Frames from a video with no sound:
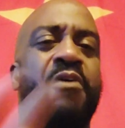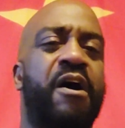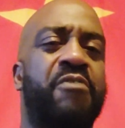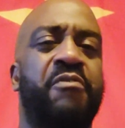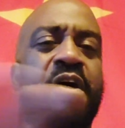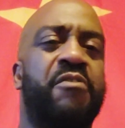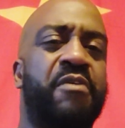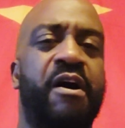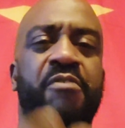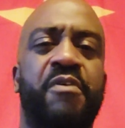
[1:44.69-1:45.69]
Rah, rah,
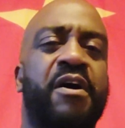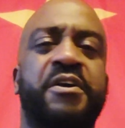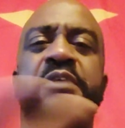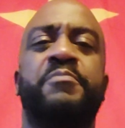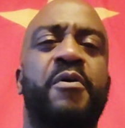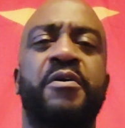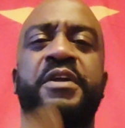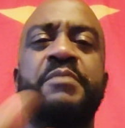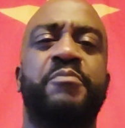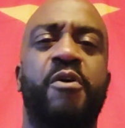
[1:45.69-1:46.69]
rah, rah. Keep on,
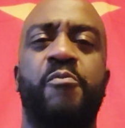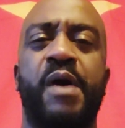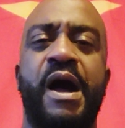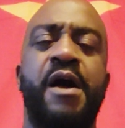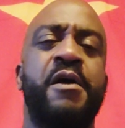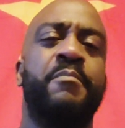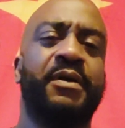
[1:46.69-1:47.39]
keep on. Why?